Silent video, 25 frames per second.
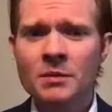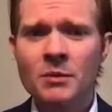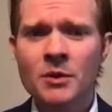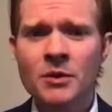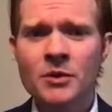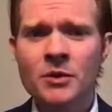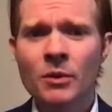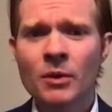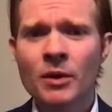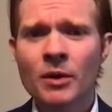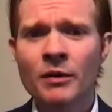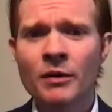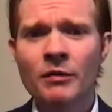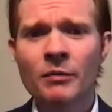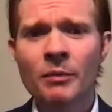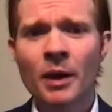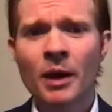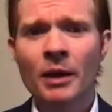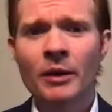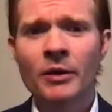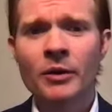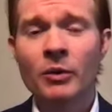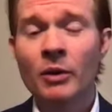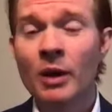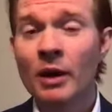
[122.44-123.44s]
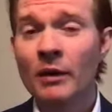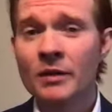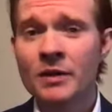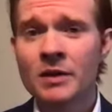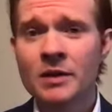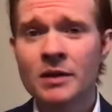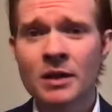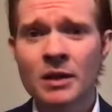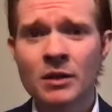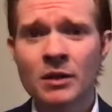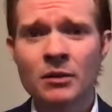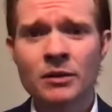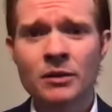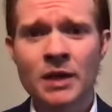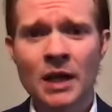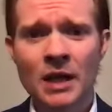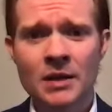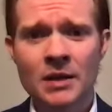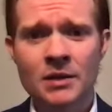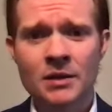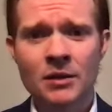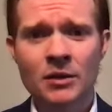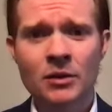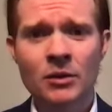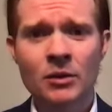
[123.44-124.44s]
majority of men who have a single
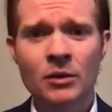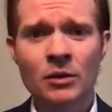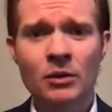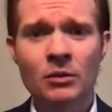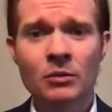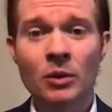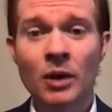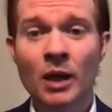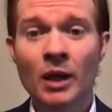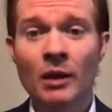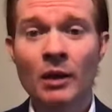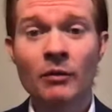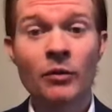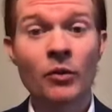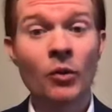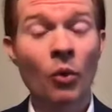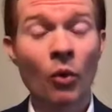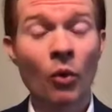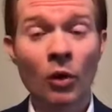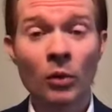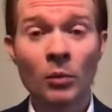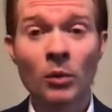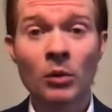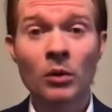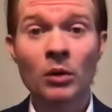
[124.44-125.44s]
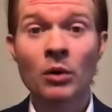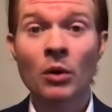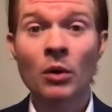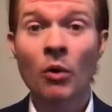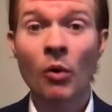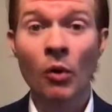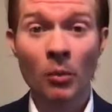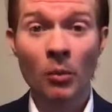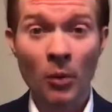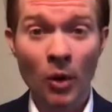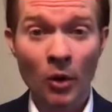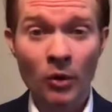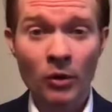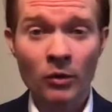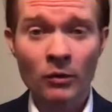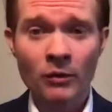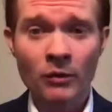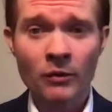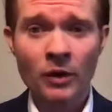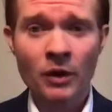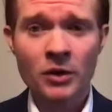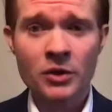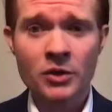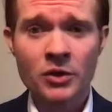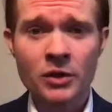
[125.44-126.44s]
testicle will have normal hormonal
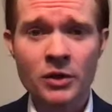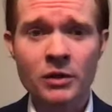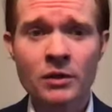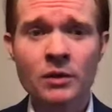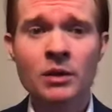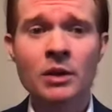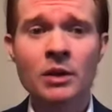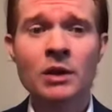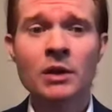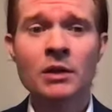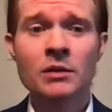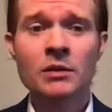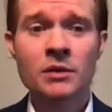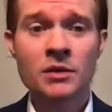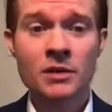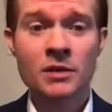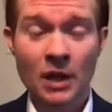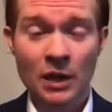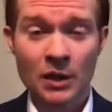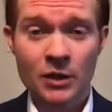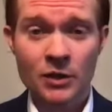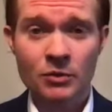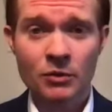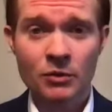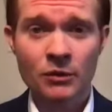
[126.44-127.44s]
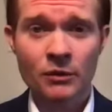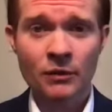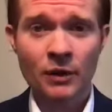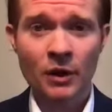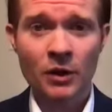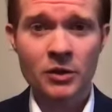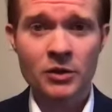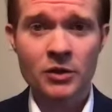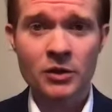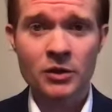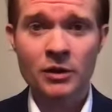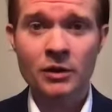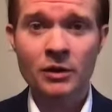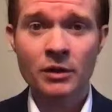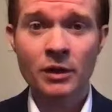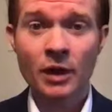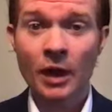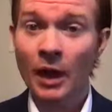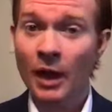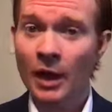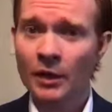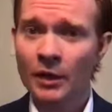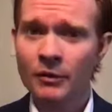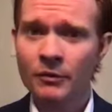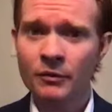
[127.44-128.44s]
function, sexual function,
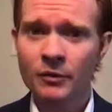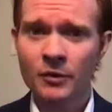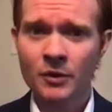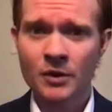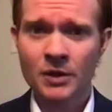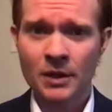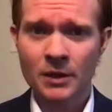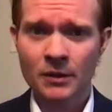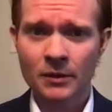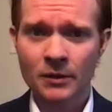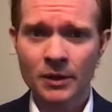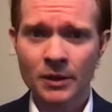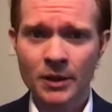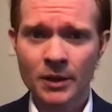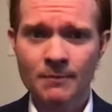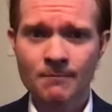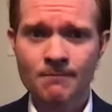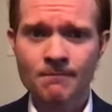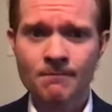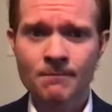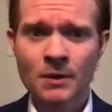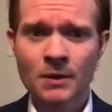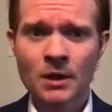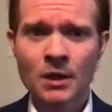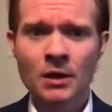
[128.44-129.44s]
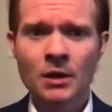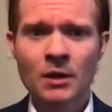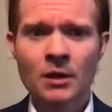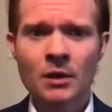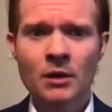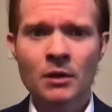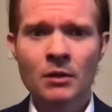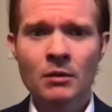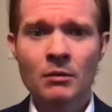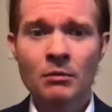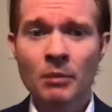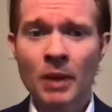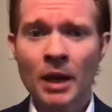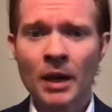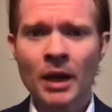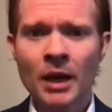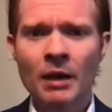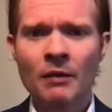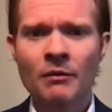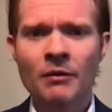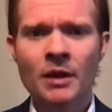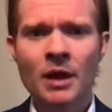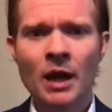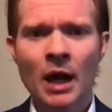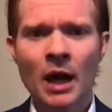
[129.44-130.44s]
and fertility. Men
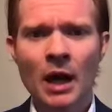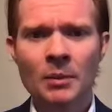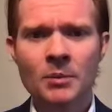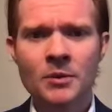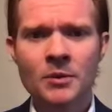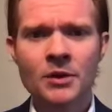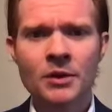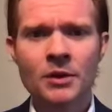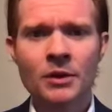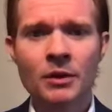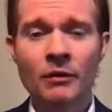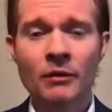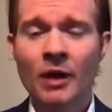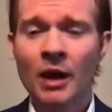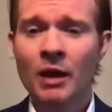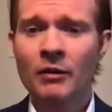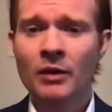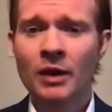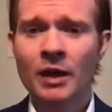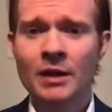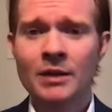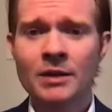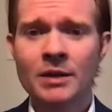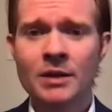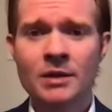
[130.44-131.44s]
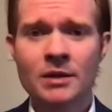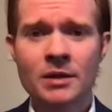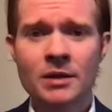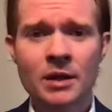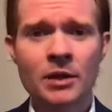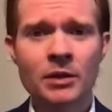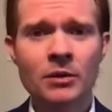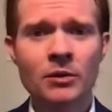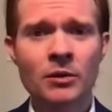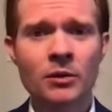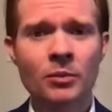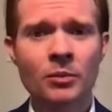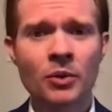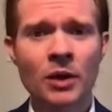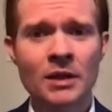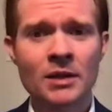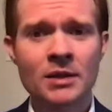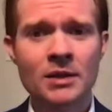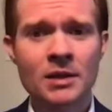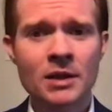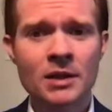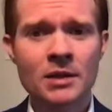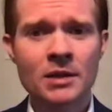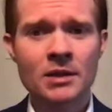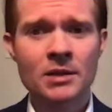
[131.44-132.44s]
have the option of having a testicular
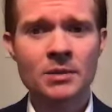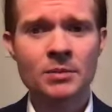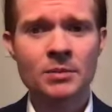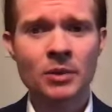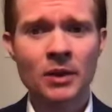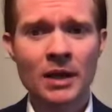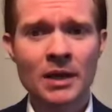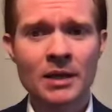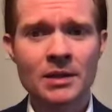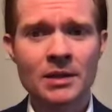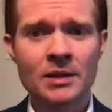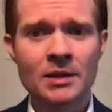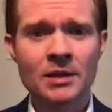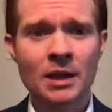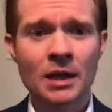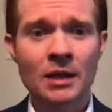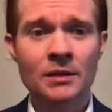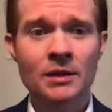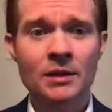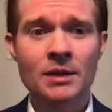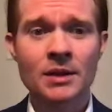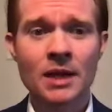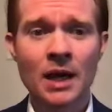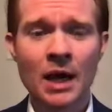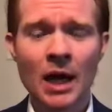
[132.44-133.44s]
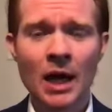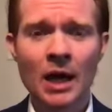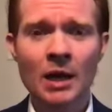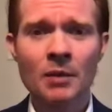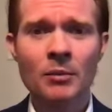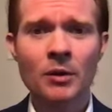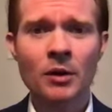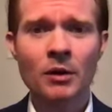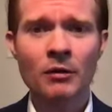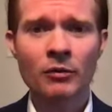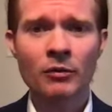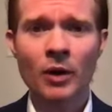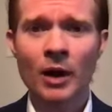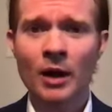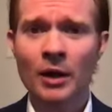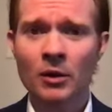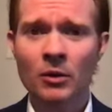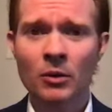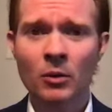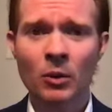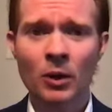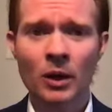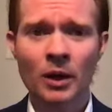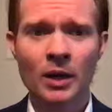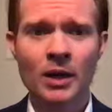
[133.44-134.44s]
prosthesis placed at the time of radical
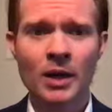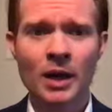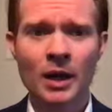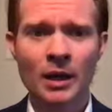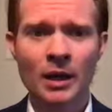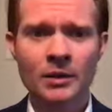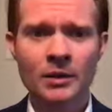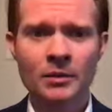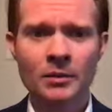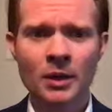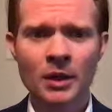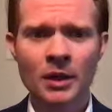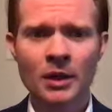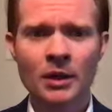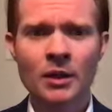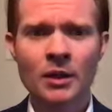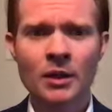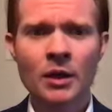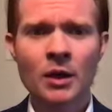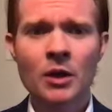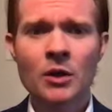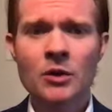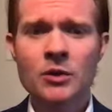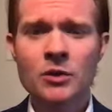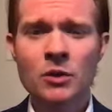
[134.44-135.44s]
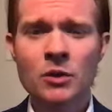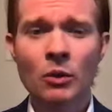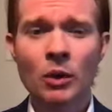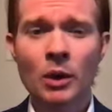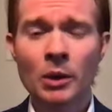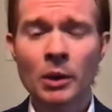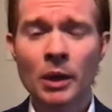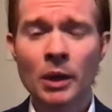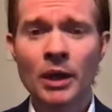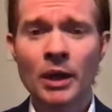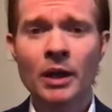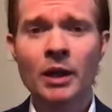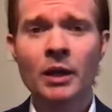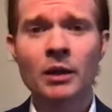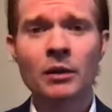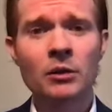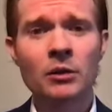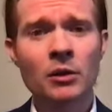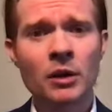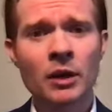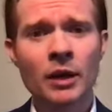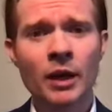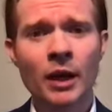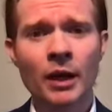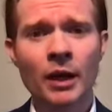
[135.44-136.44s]
orchiectomy, so it can
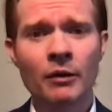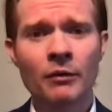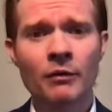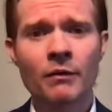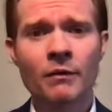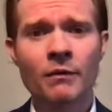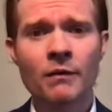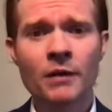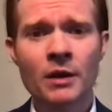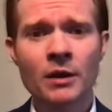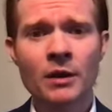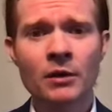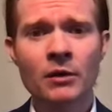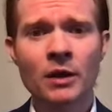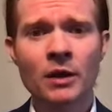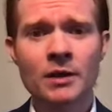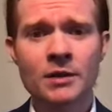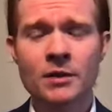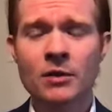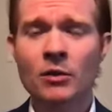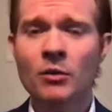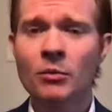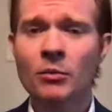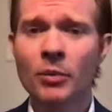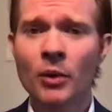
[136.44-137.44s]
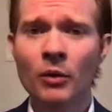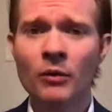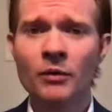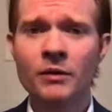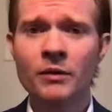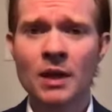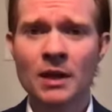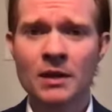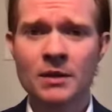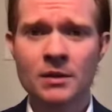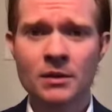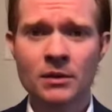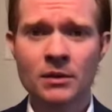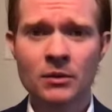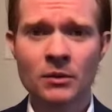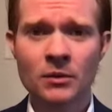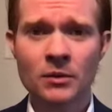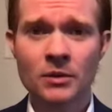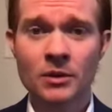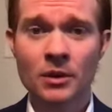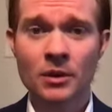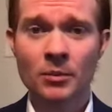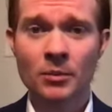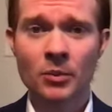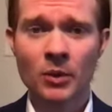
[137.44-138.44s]
look and feel as though both
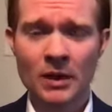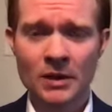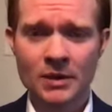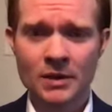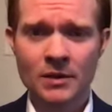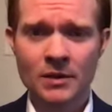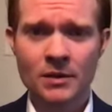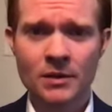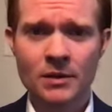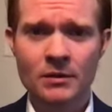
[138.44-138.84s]
testicles are present.